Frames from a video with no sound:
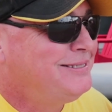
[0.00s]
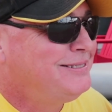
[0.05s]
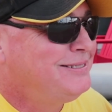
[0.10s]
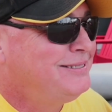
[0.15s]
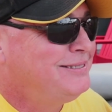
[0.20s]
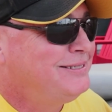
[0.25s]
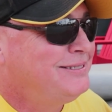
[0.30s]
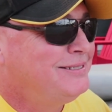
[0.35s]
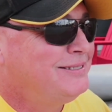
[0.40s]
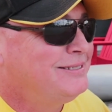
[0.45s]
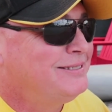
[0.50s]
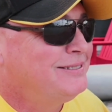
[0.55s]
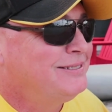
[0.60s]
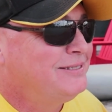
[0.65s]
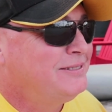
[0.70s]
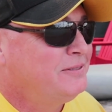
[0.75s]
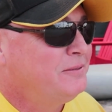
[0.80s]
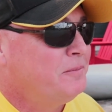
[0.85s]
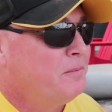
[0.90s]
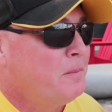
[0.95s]

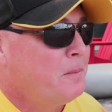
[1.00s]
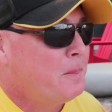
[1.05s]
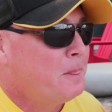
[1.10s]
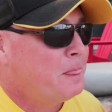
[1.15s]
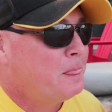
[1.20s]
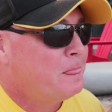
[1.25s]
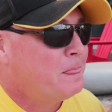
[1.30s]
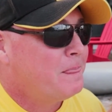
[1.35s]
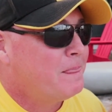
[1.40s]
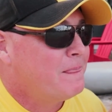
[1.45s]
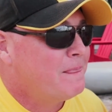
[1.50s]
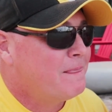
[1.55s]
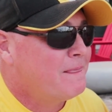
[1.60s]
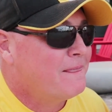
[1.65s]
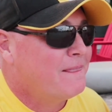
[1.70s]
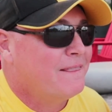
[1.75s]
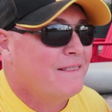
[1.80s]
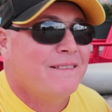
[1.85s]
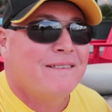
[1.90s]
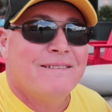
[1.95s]

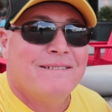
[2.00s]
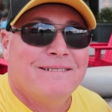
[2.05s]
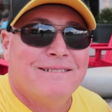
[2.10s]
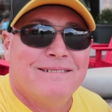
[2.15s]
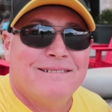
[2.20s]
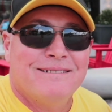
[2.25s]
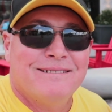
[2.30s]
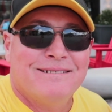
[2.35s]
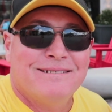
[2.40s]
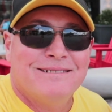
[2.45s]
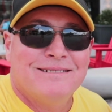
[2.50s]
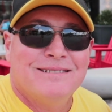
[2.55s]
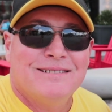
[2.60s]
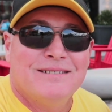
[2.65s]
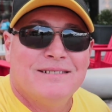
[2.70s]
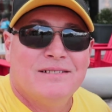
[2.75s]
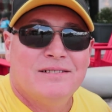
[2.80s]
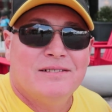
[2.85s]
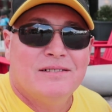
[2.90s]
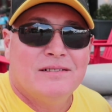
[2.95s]

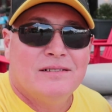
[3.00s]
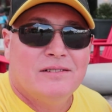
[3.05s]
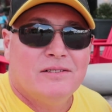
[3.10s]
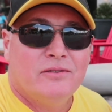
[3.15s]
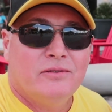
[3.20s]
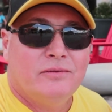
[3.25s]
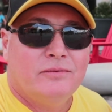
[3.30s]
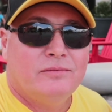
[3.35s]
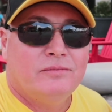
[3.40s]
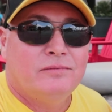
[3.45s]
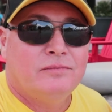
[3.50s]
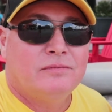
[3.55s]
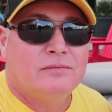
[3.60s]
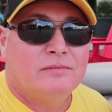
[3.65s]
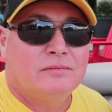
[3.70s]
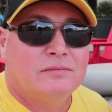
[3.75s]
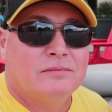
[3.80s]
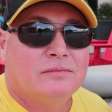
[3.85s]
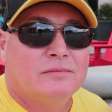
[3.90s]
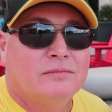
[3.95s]

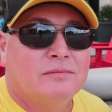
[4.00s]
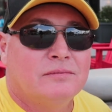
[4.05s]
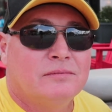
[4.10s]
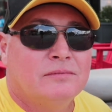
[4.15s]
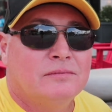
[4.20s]
(not speaking)